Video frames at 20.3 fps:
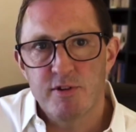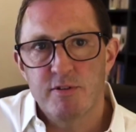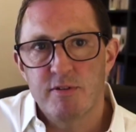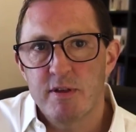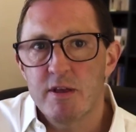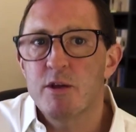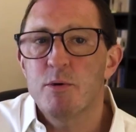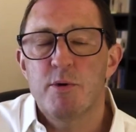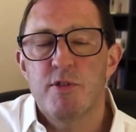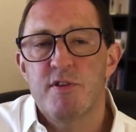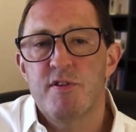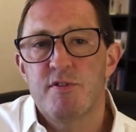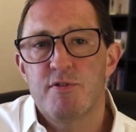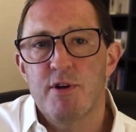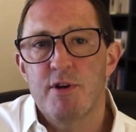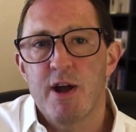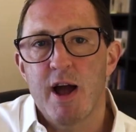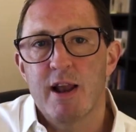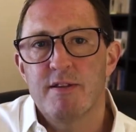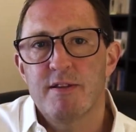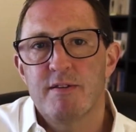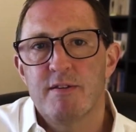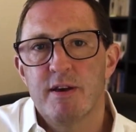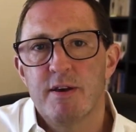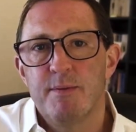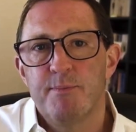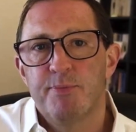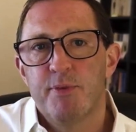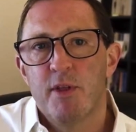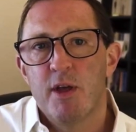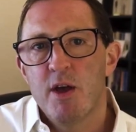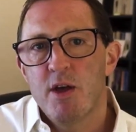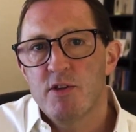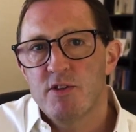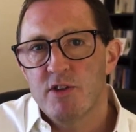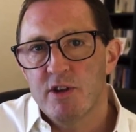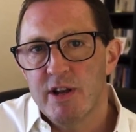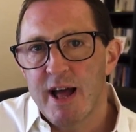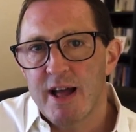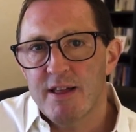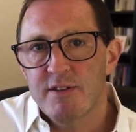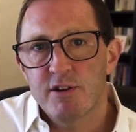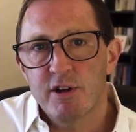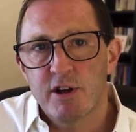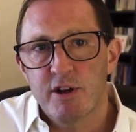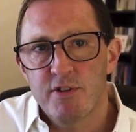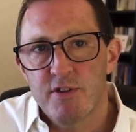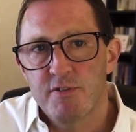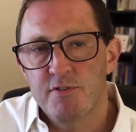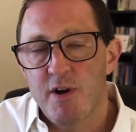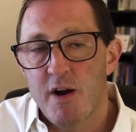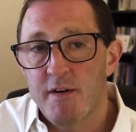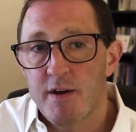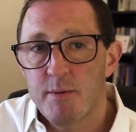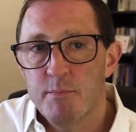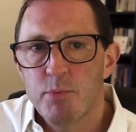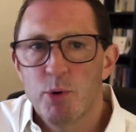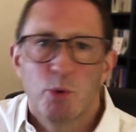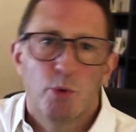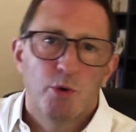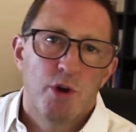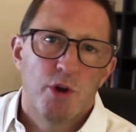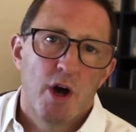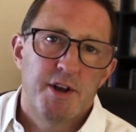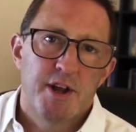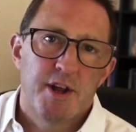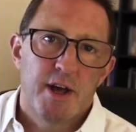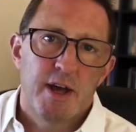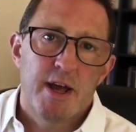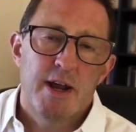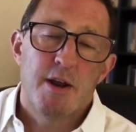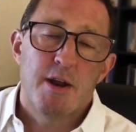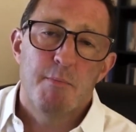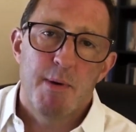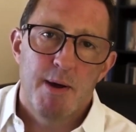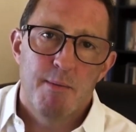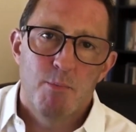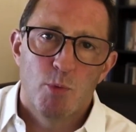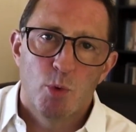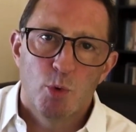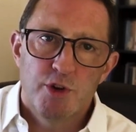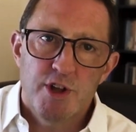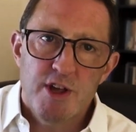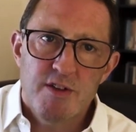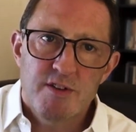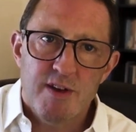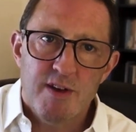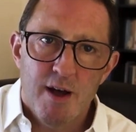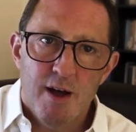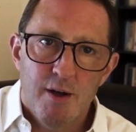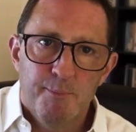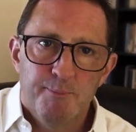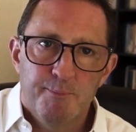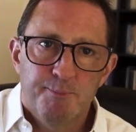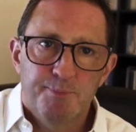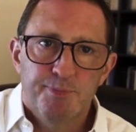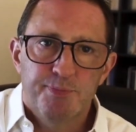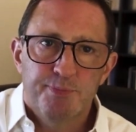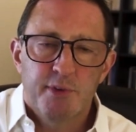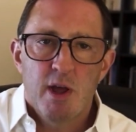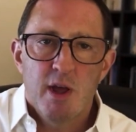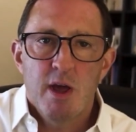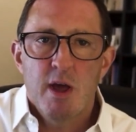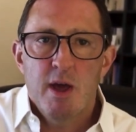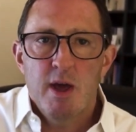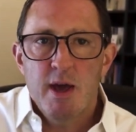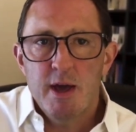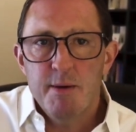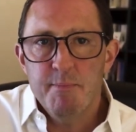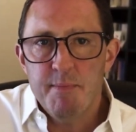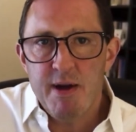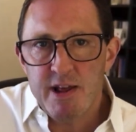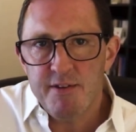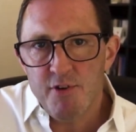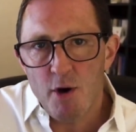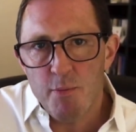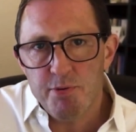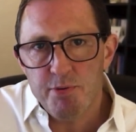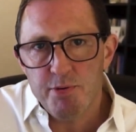to deal with this reality. So let's look at this very important idea in a bit more detail. In many of our